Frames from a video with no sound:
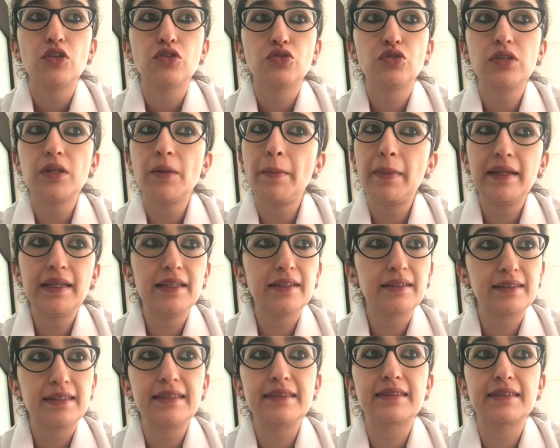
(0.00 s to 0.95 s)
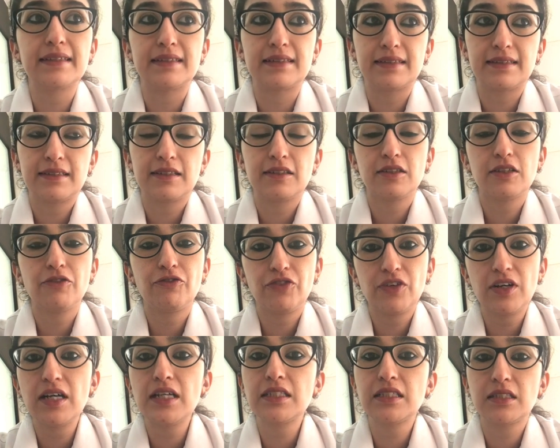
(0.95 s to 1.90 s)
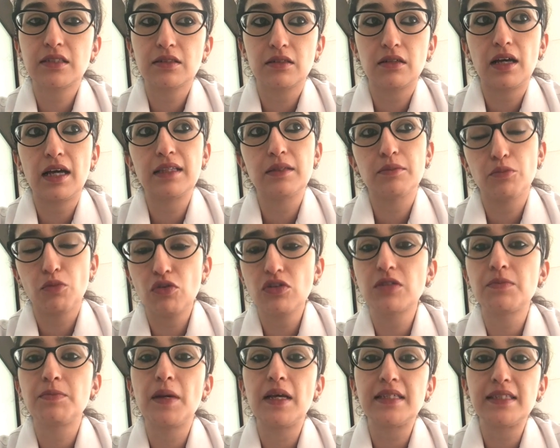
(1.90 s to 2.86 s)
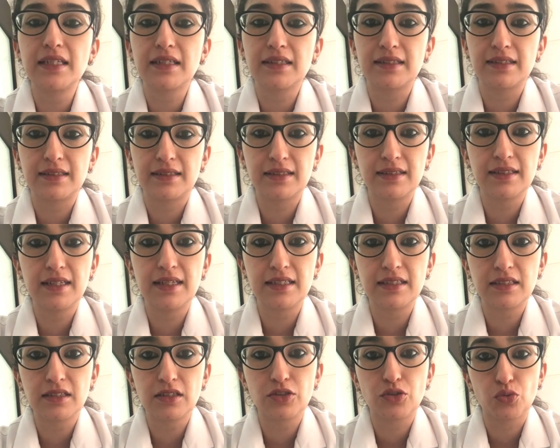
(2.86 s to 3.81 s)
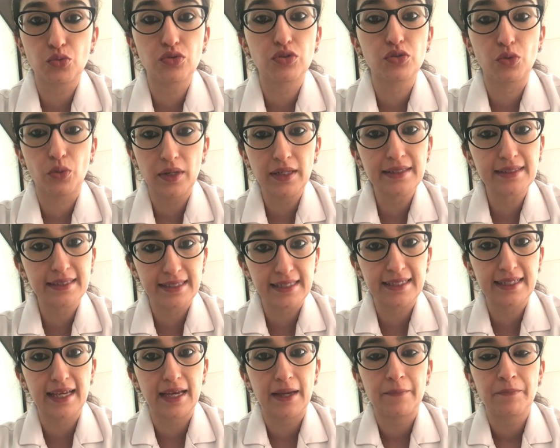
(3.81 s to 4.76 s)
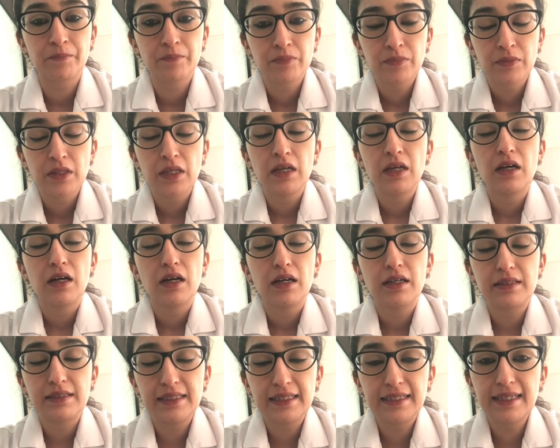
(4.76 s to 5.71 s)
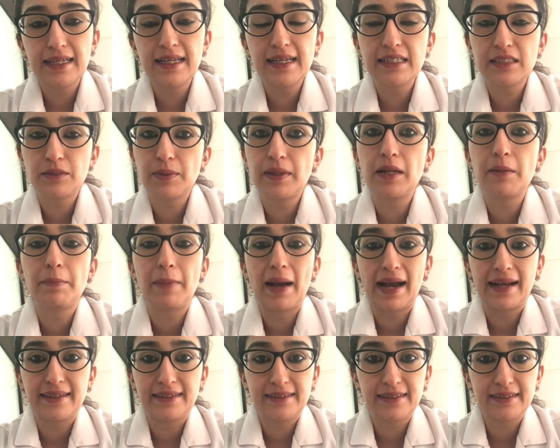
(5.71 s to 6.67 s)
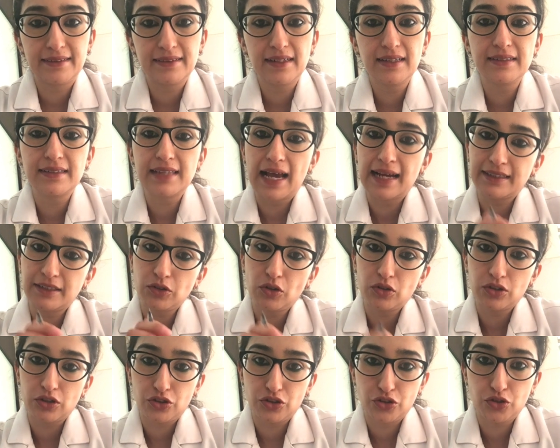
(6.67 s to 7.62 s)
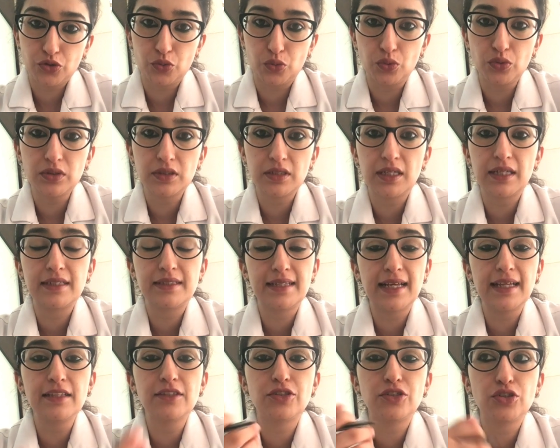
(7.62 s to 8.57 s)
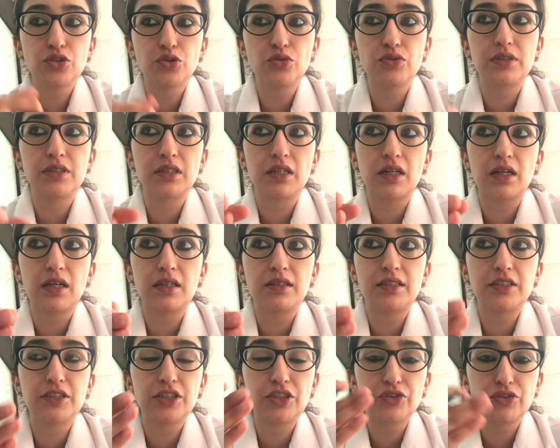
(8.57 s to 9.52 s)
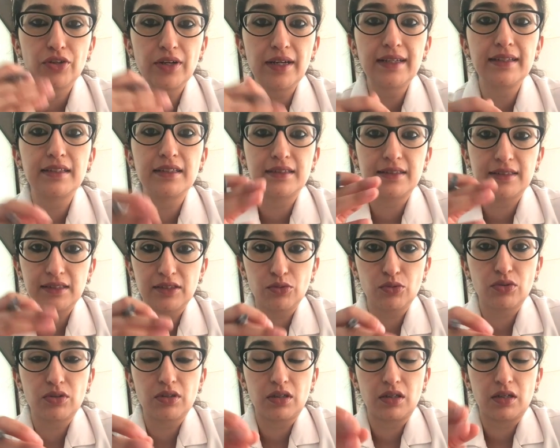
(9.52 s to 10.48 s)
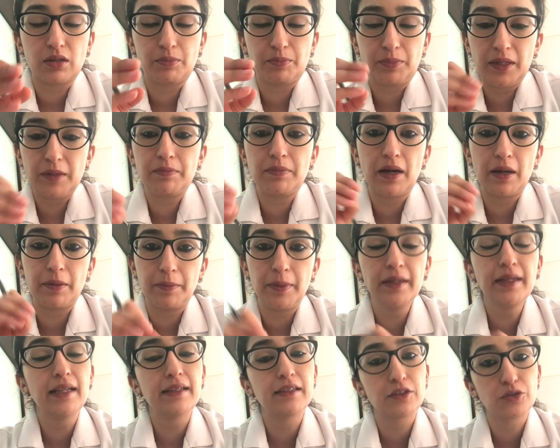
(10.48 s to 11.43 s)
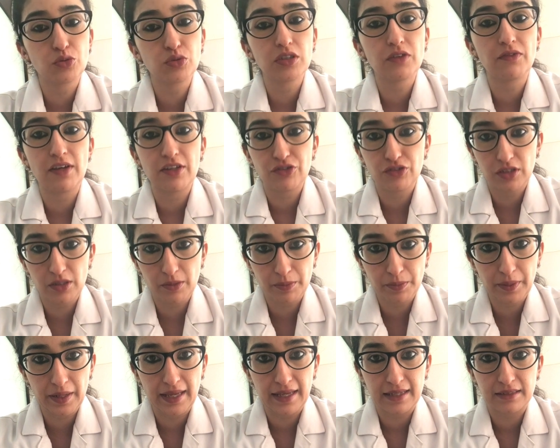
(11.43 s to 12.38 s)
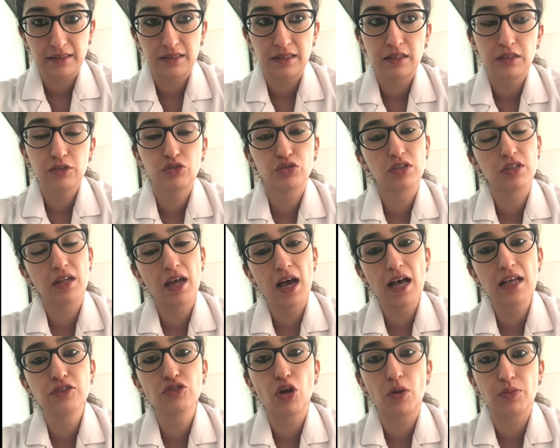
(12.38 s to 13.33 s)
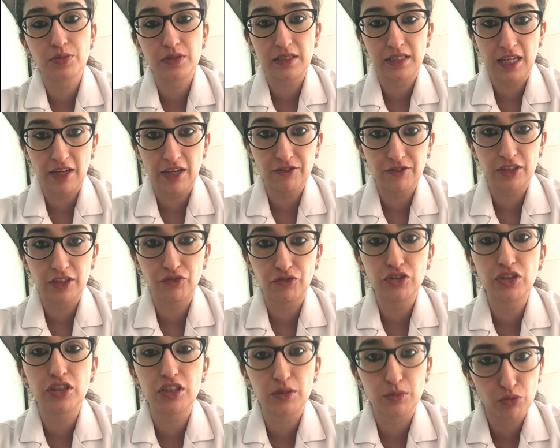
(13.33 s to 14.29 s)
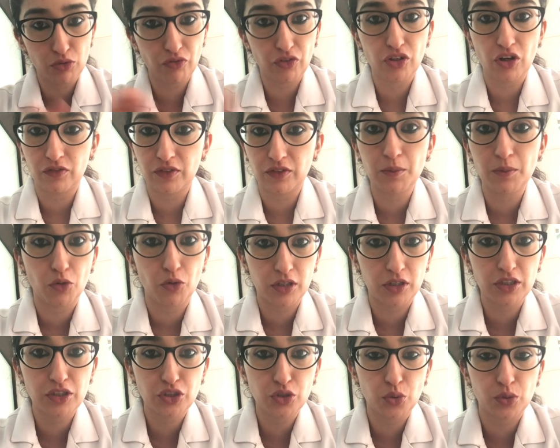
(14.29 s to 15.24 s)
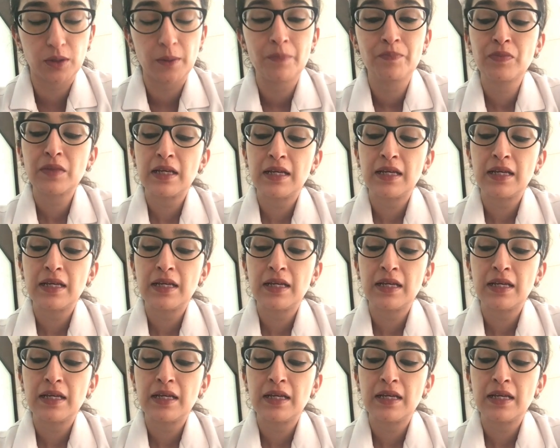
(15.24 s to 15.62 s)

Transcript: So there are many reasons. The first and the most basic reason is a tooth going decay. A decay is when a bacteria is acting on a tooth. It tends to uh, deteriorate the tooth uh, bit by bit, and the tooth eventually breaks. So the last option left is for the removal of the broken tooth.